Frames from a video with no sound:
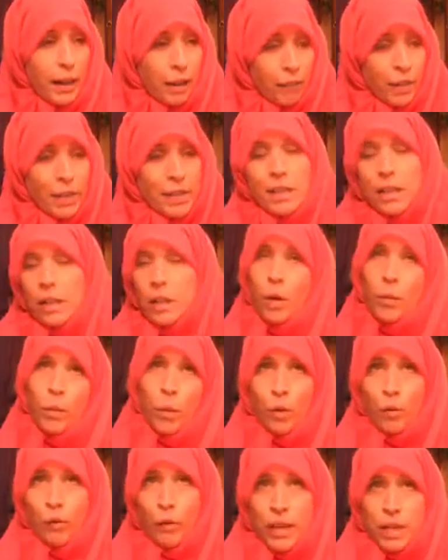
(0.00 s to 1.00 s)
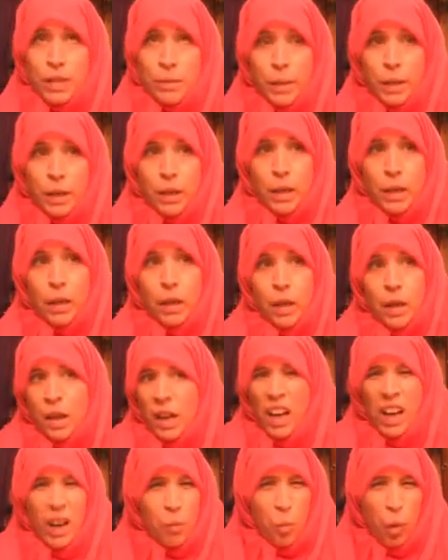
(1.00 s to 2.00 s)
they say, no, I'm not on Facebook, okay,
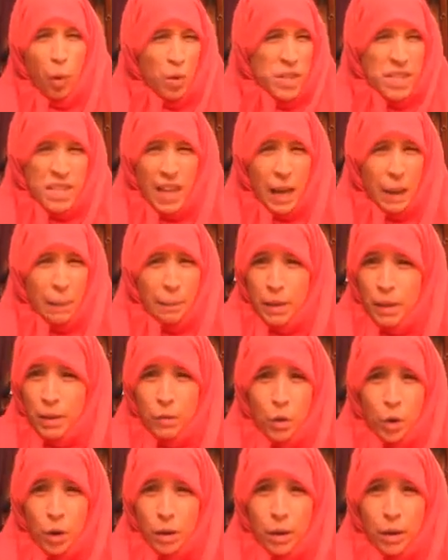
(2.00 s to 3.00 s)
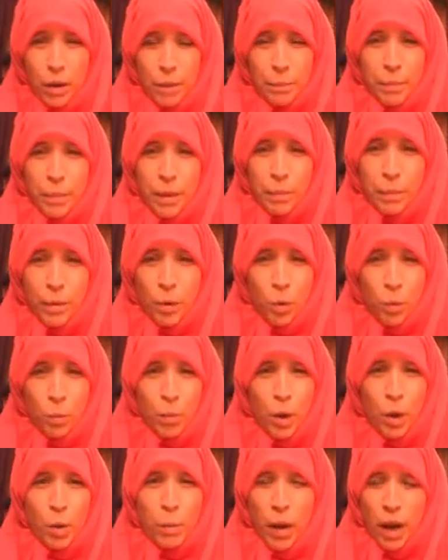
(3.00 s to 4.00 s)
WhatsApp, you've got or
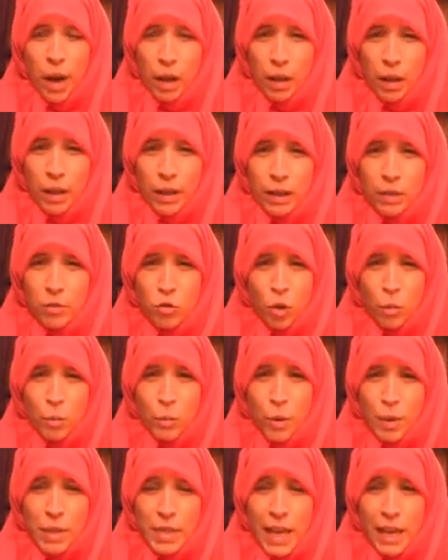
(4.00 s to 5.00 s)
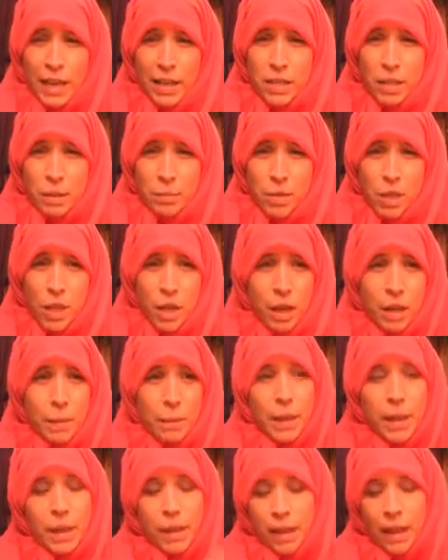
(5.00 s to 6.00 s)
mobile, I can drop you a text sometime.
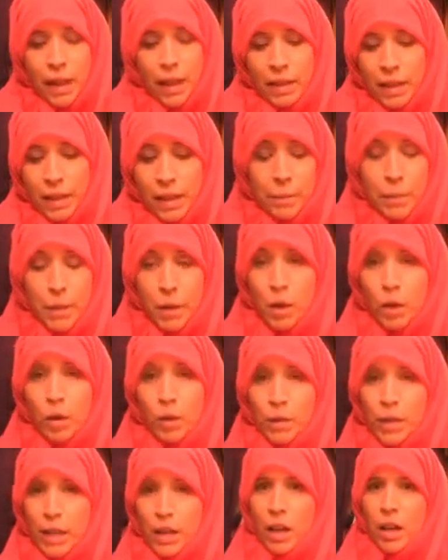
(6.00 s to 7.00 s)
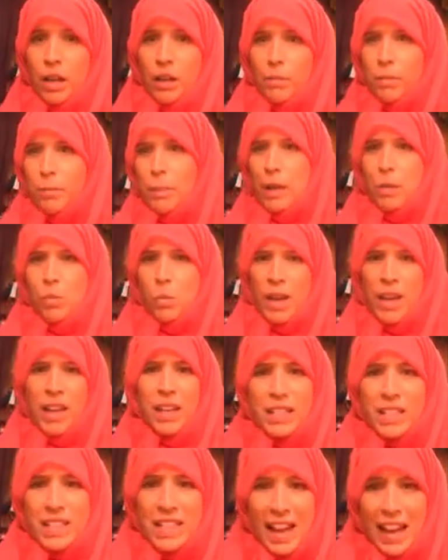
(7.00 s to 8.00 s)
And then, you know, if they kind of be
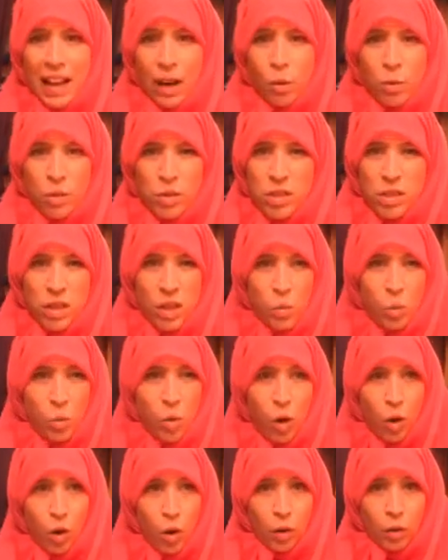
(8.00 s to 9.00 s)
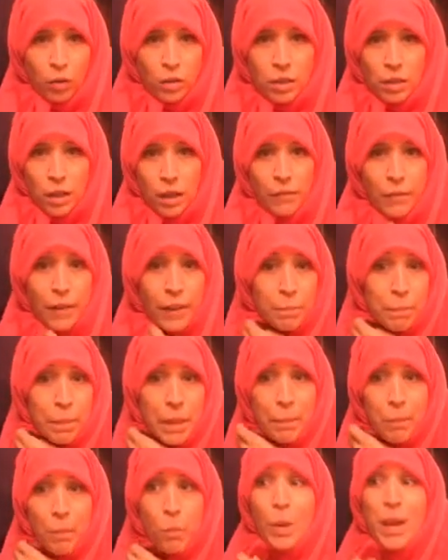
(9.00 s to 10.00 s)
weirded out, so what? I've had
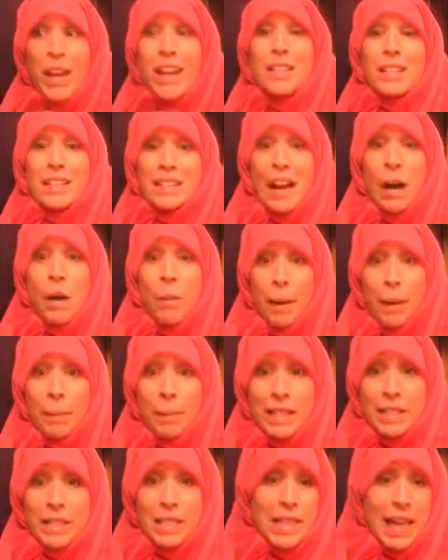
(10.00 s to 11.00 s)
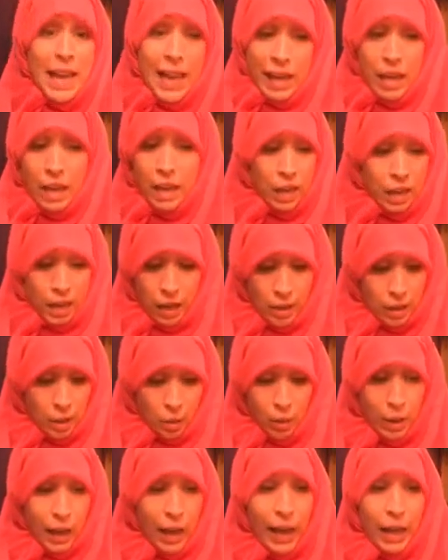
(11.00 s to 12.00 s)
people weirded out by me today. I
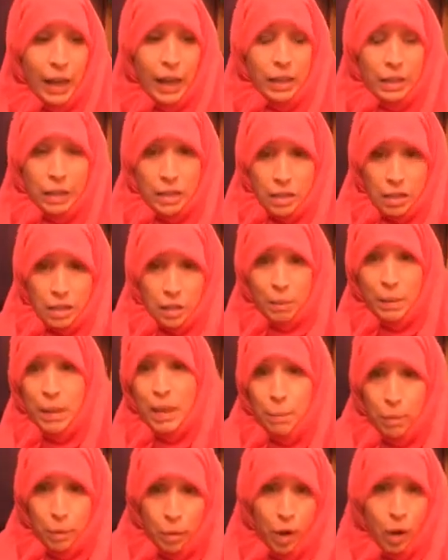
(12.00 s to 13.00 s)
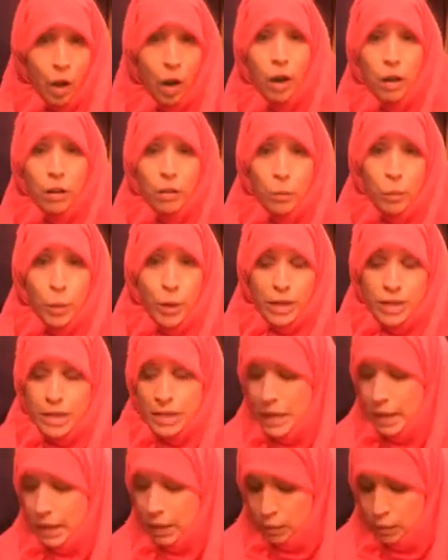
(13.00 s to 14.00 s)
don't care. There's other people that aren't weirded out.